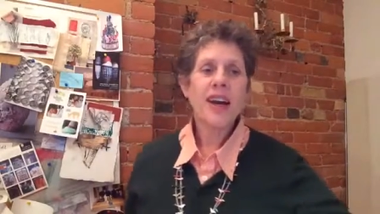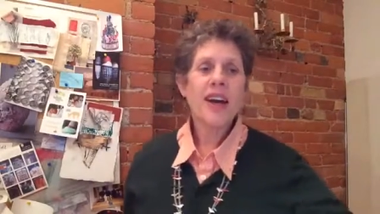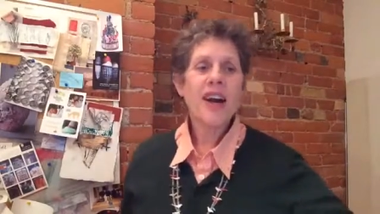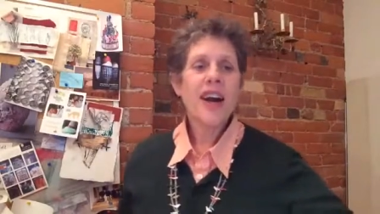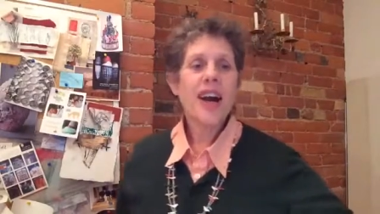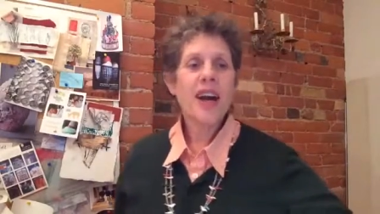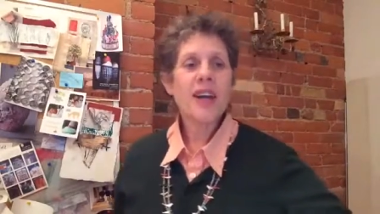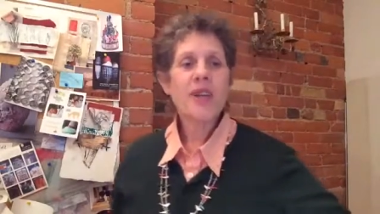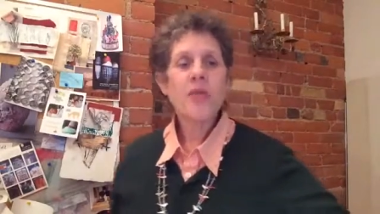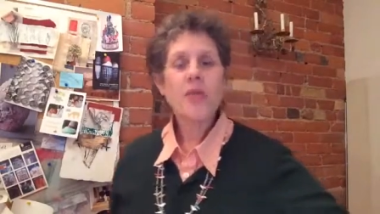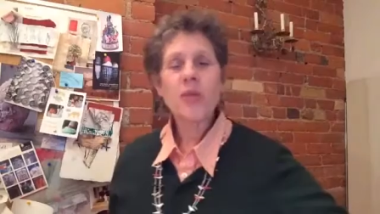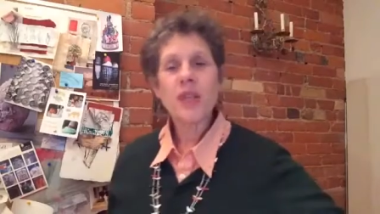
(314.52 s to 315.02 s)

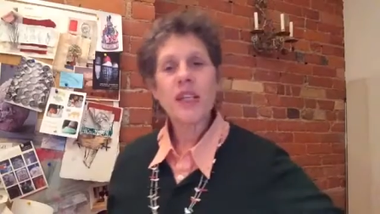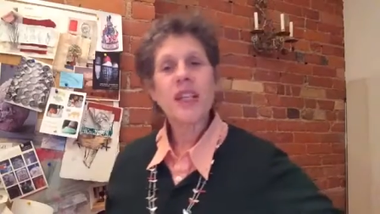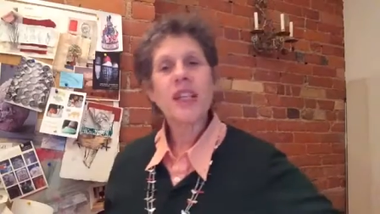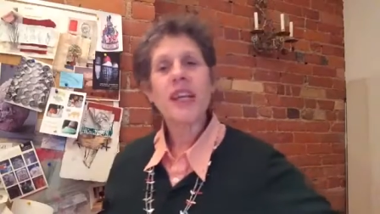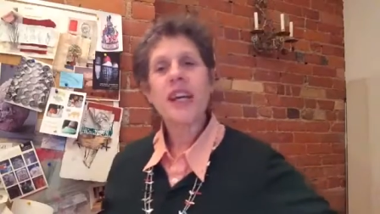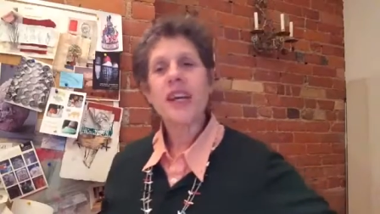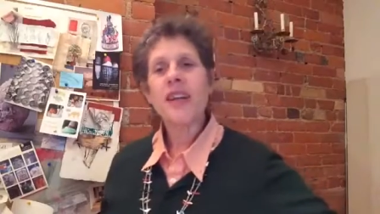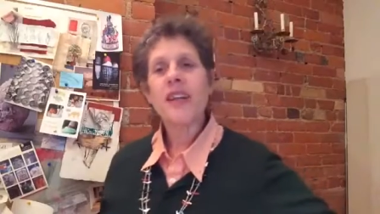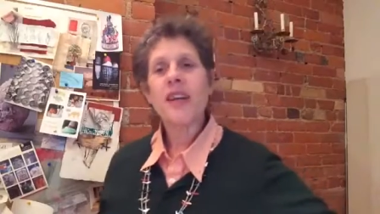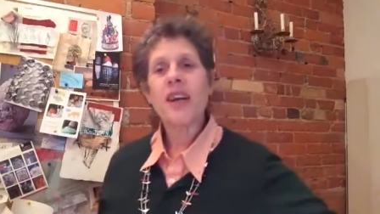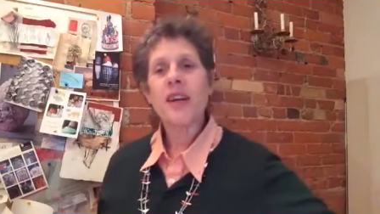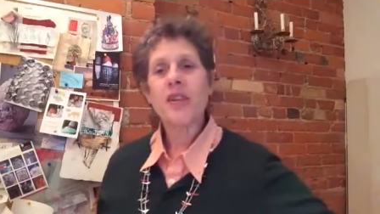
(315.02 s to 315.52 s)
I don't really
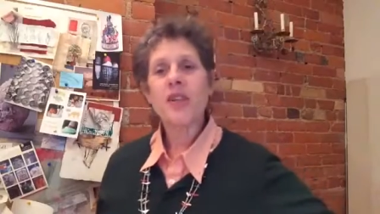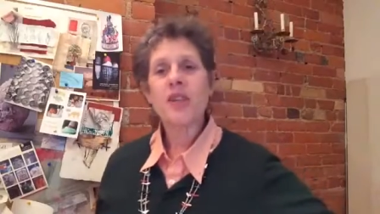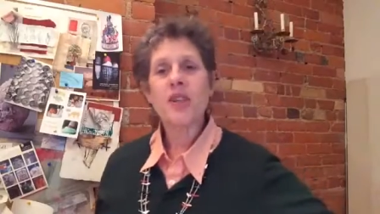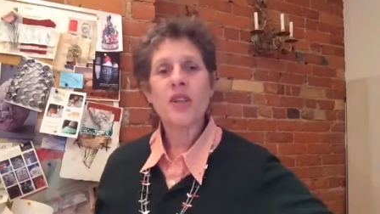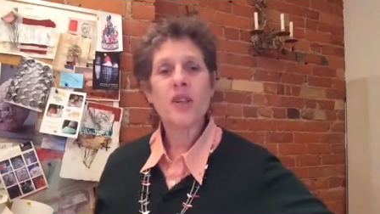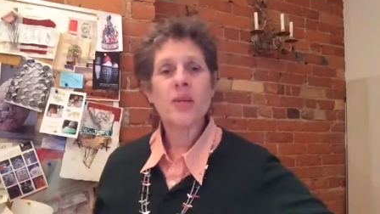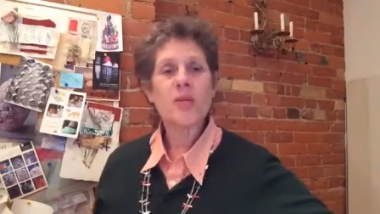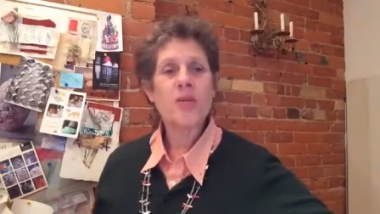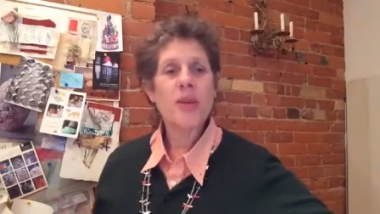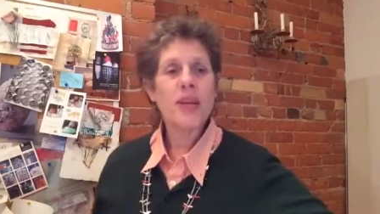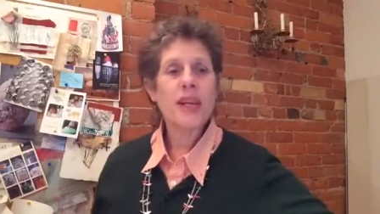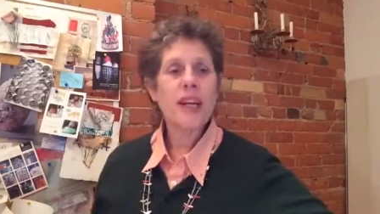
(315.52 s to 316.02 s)
like that
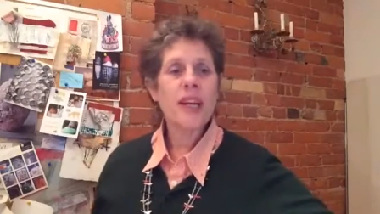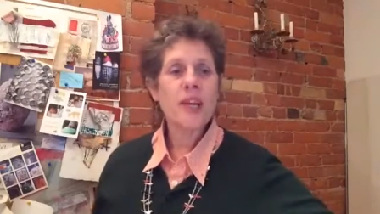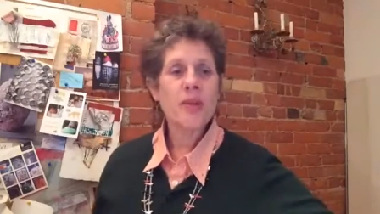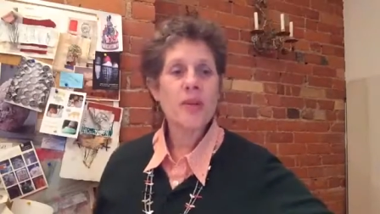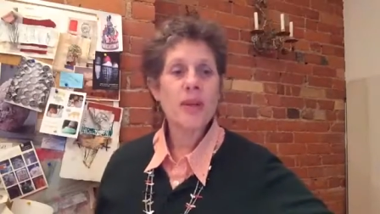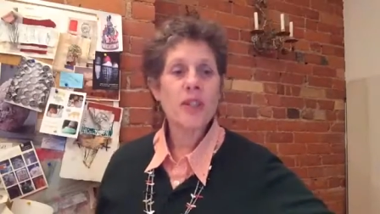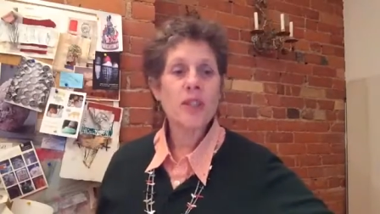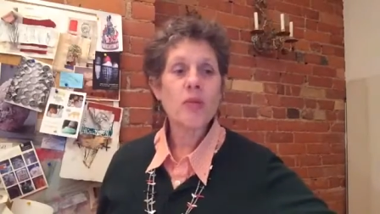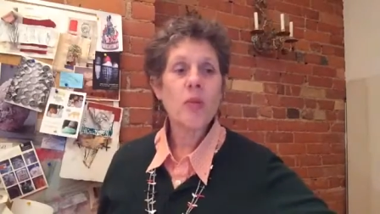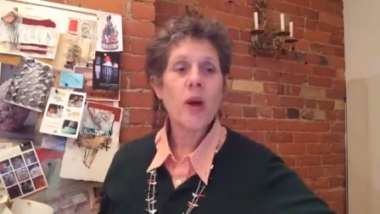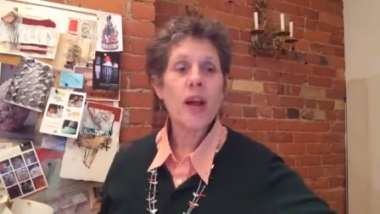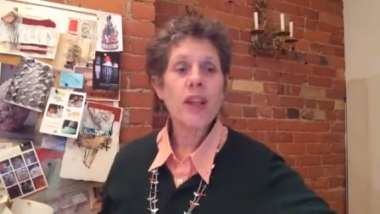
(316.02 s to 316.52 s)
term. But
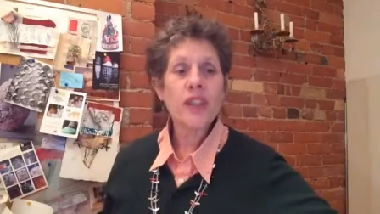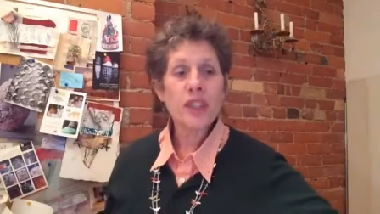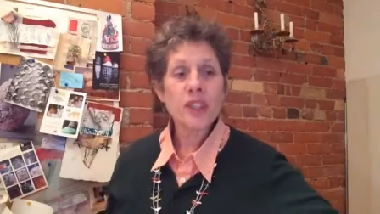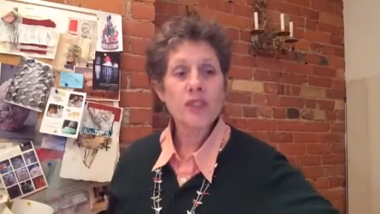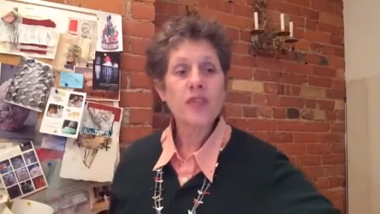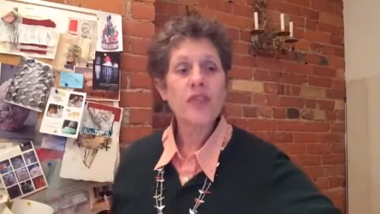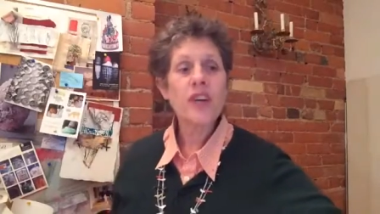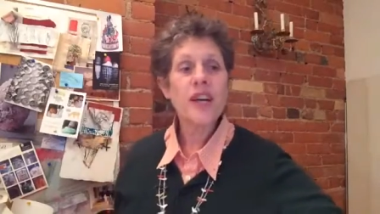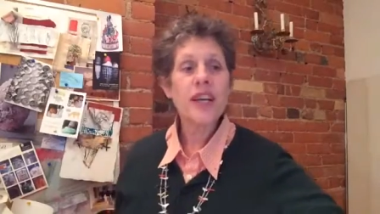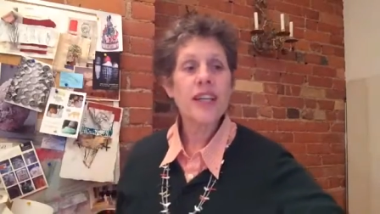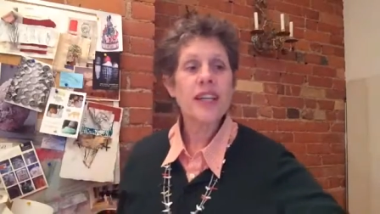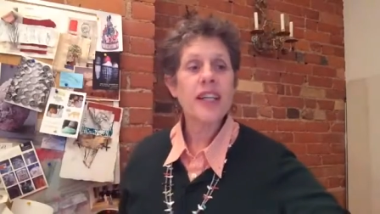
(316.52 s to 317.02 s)
anyways, while it's
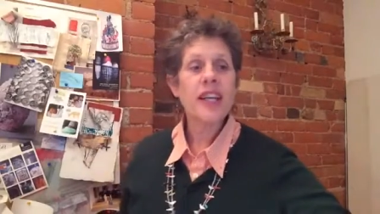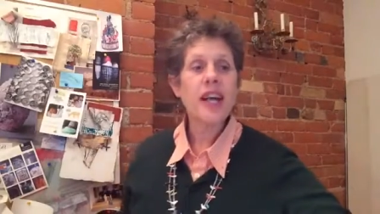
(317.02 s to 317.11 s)
funny,